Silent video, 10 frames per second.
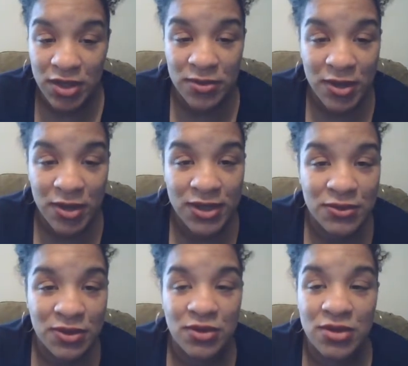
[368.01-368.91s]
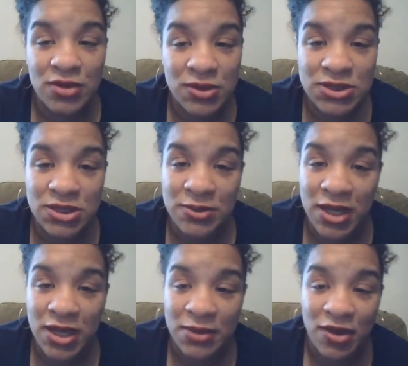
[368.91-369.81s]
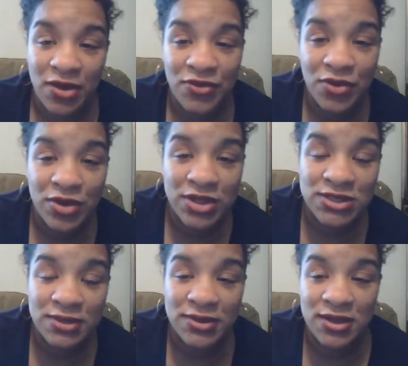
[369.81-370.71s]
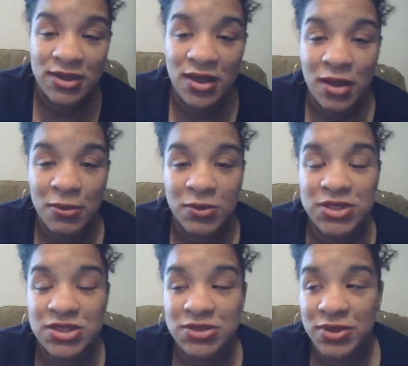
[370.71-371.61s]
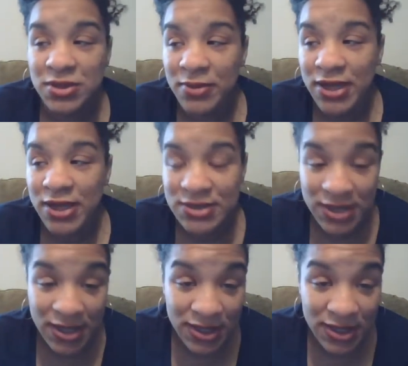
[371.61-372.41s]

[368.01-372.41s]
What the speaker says: You probably won't go home till probably about 4 or something, but we just want to monitor that.